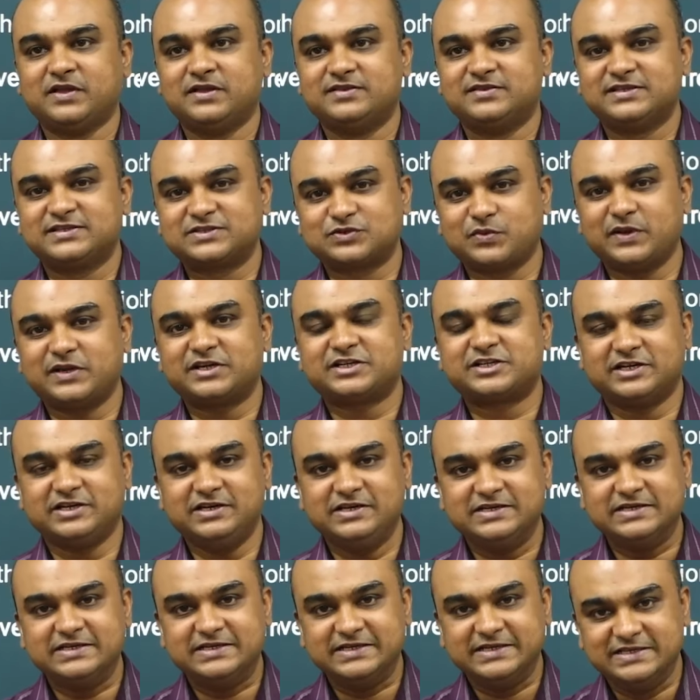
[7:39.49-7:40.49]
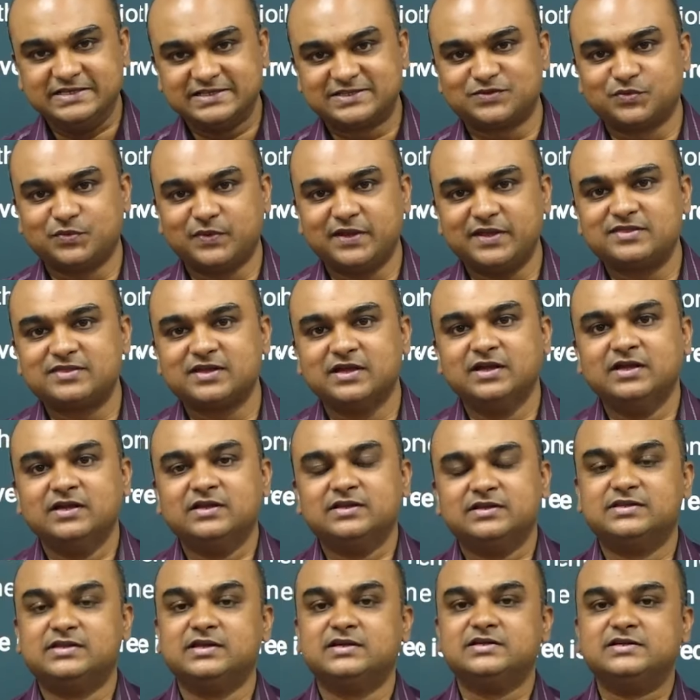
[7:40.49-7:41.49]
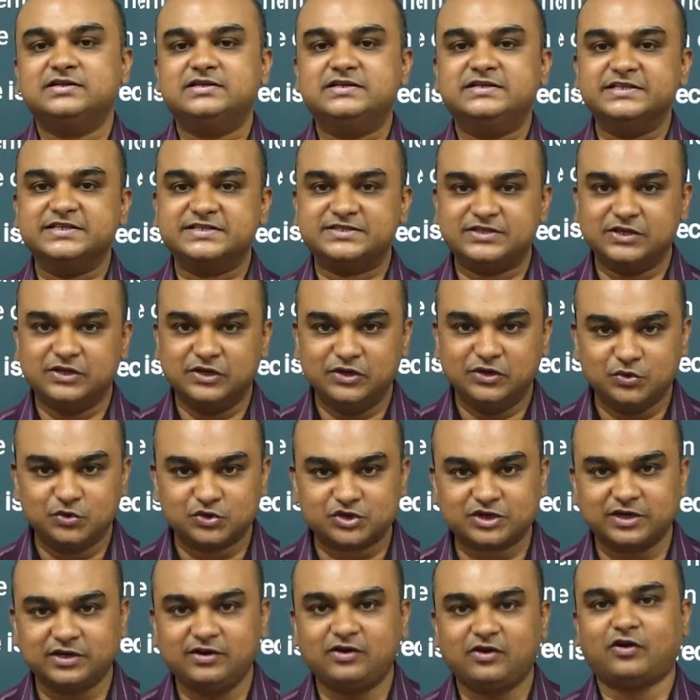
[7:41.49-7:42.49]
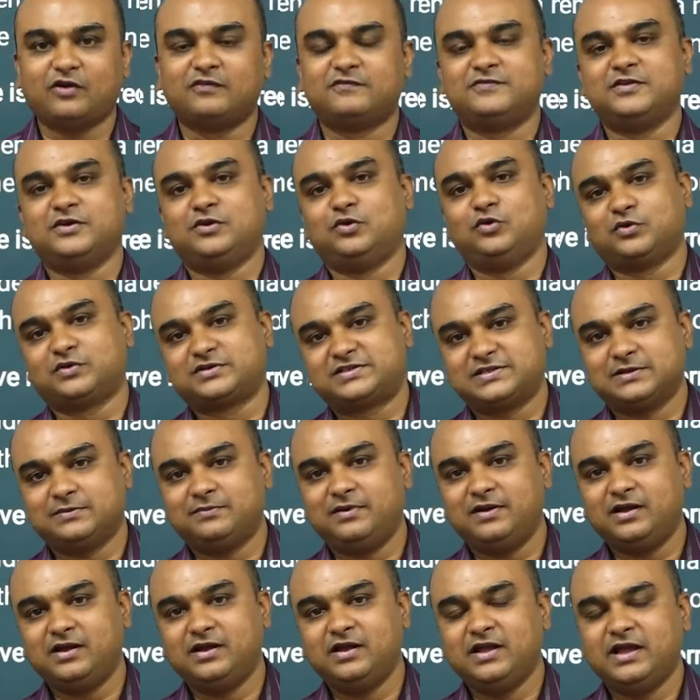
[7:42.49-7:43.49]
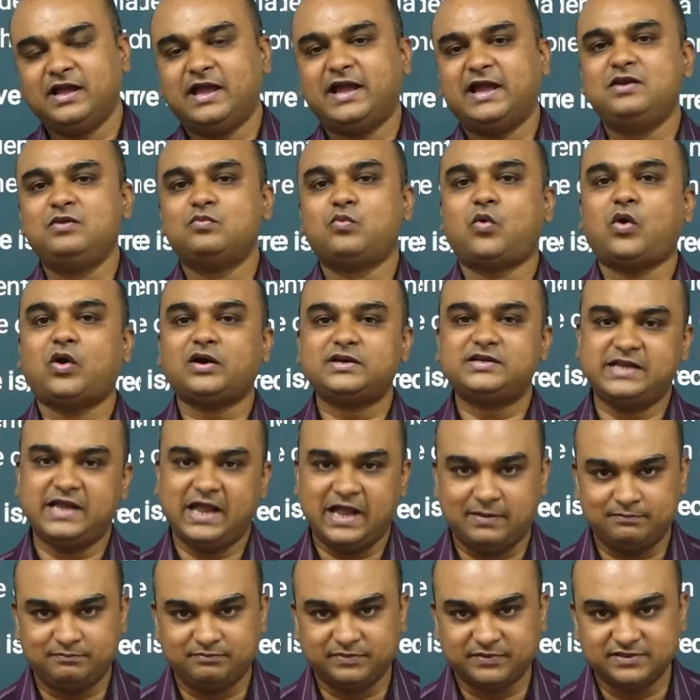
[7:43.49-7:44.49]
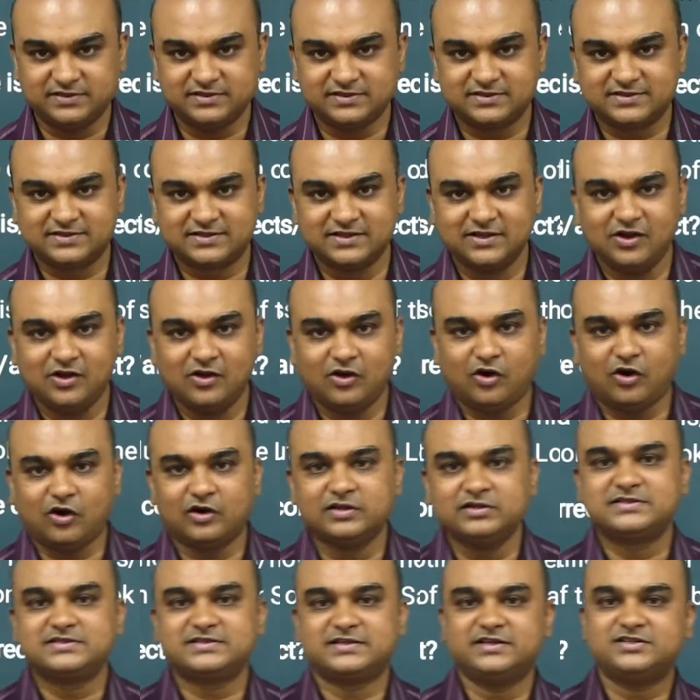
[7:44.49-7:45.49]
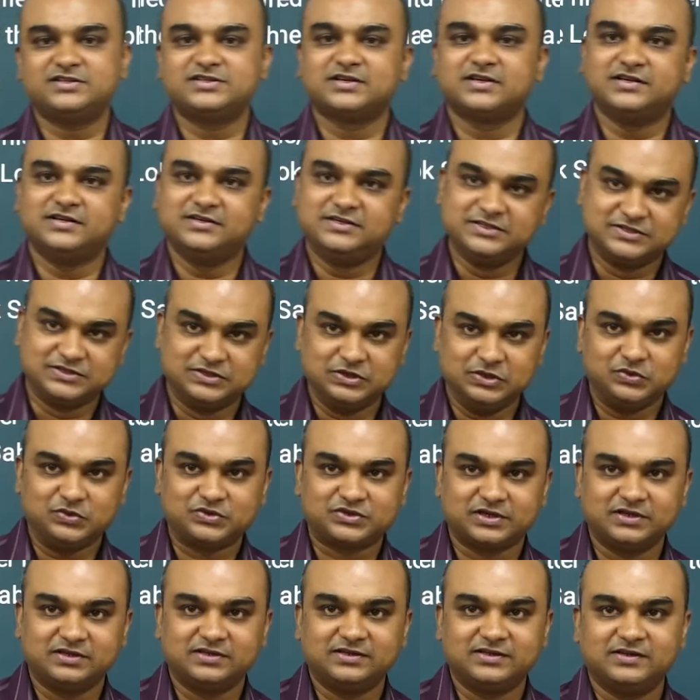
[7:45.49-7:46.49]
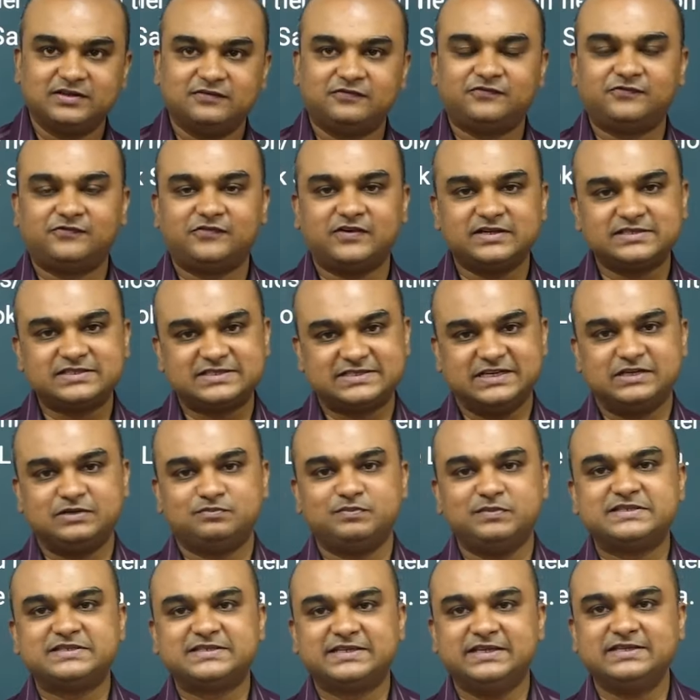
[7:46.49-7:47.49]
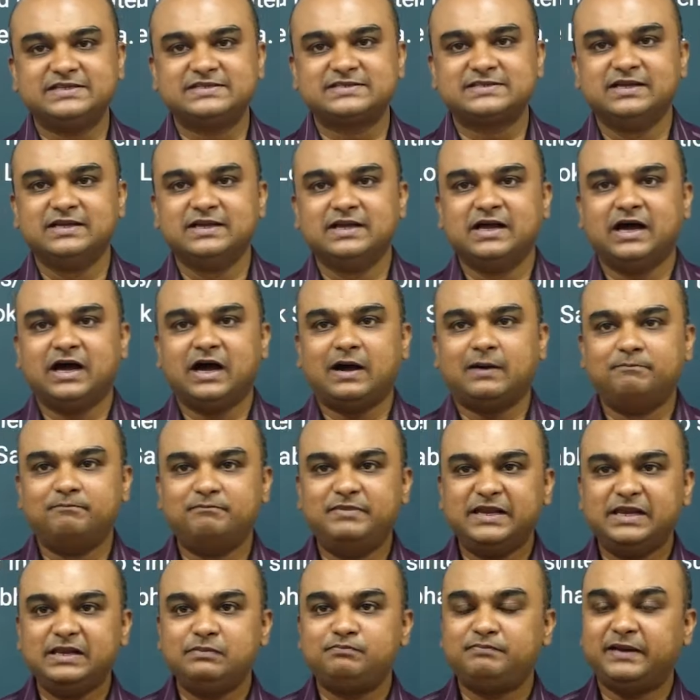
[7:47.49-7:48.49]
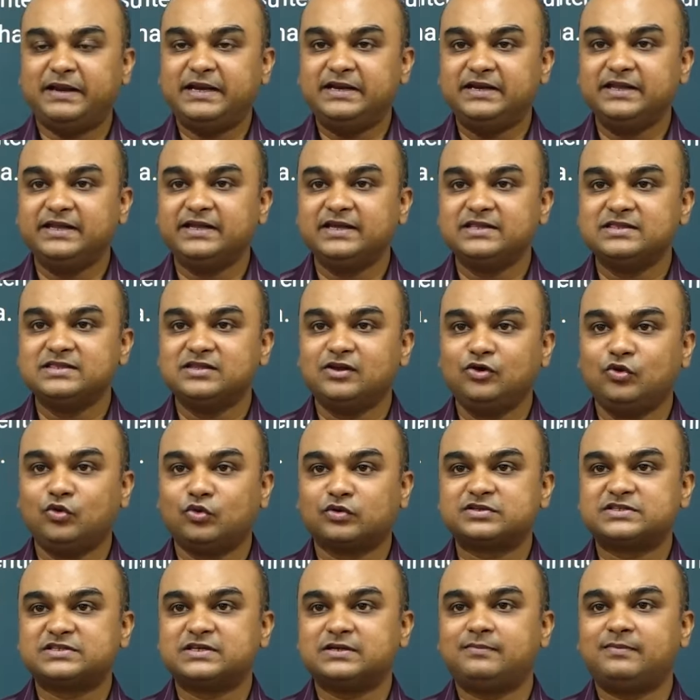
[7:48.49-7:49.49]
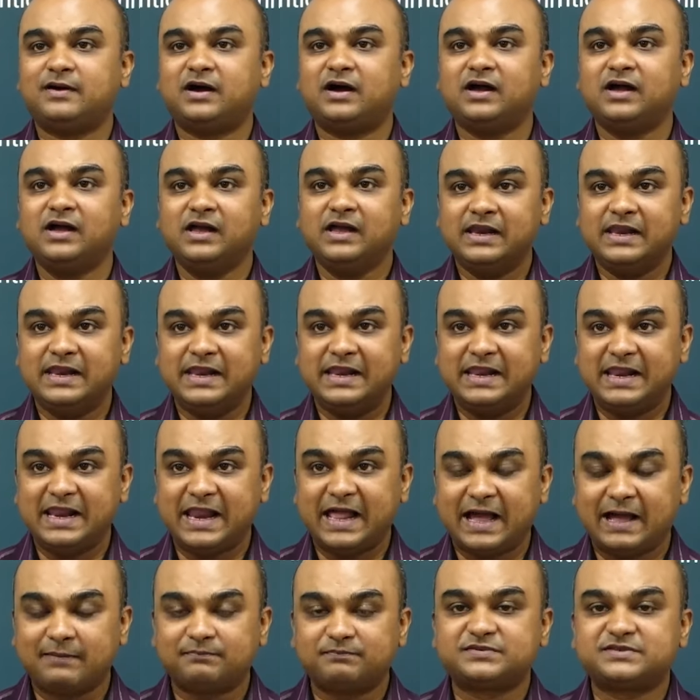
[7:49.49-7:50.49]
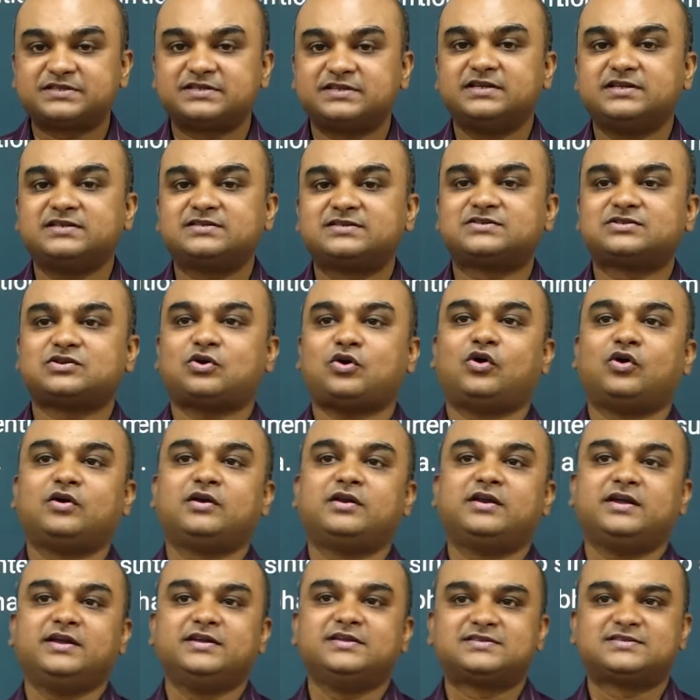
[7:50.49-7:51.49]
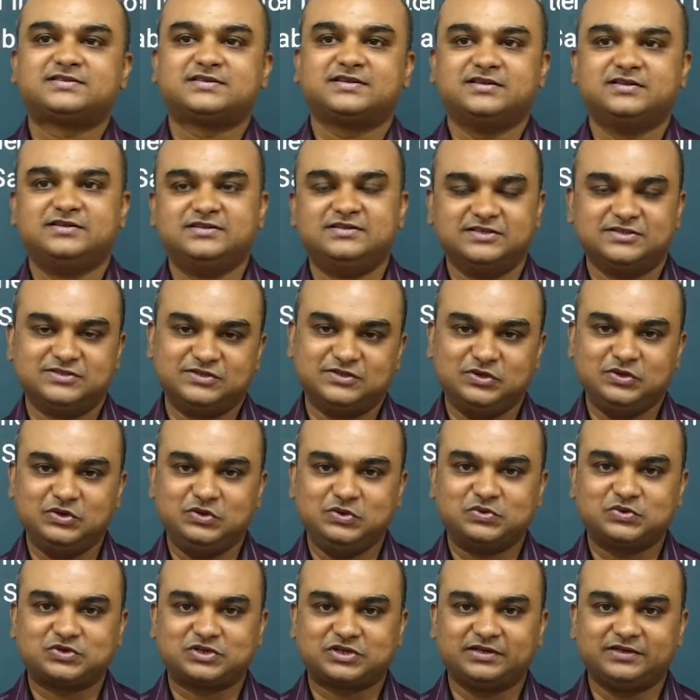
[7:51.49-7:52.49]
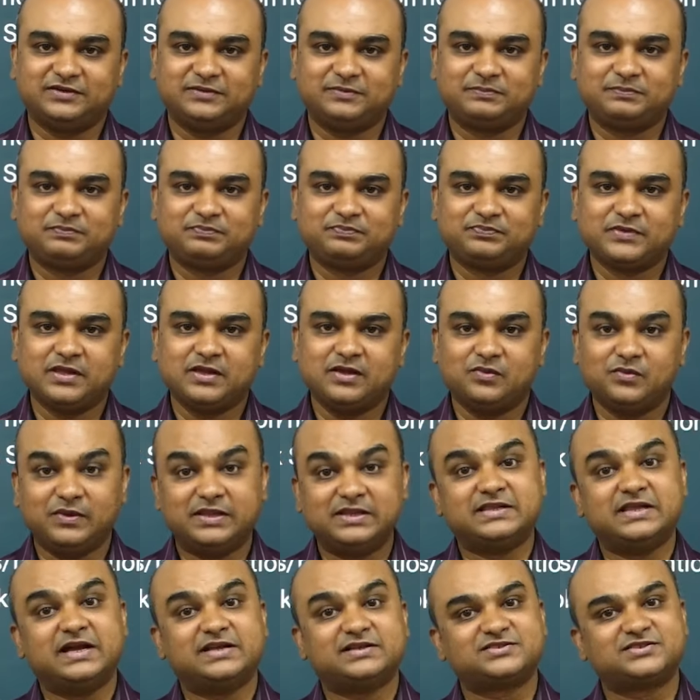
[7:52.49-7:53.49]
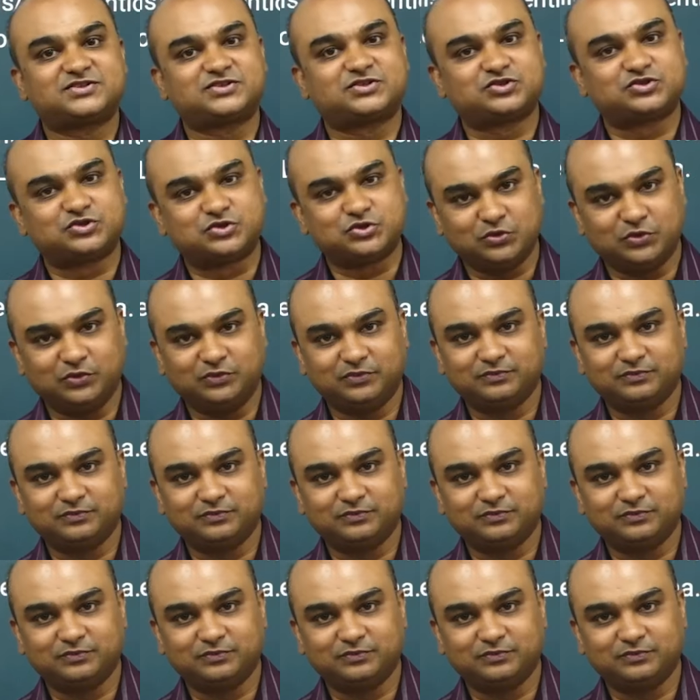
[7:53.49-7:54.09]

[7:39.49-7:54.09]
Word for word: This question deals with the dissolution of the Lok Sabha and what happens on such dissolution. The first statement says, a bill pending in the Lok Sabha lapses on its dissolution. Well, that's true.